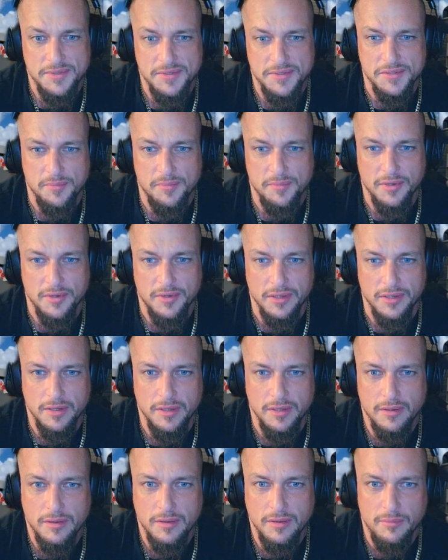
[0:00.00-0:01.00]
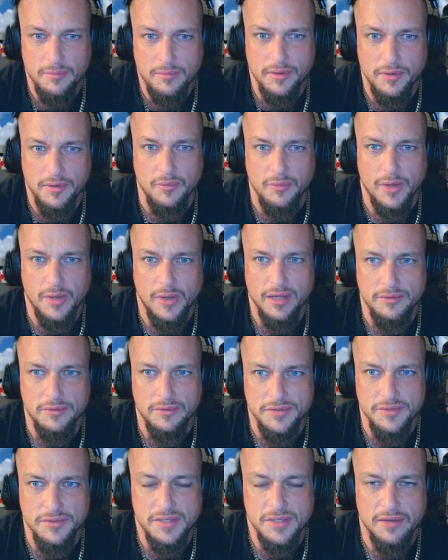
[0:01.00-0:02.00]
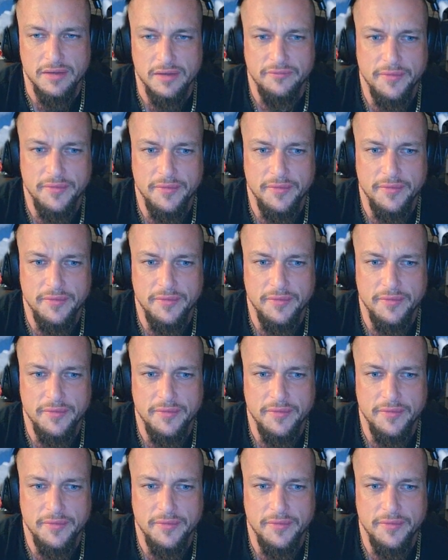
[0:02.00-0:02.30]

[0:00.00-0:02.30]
It's pretty wild stuff.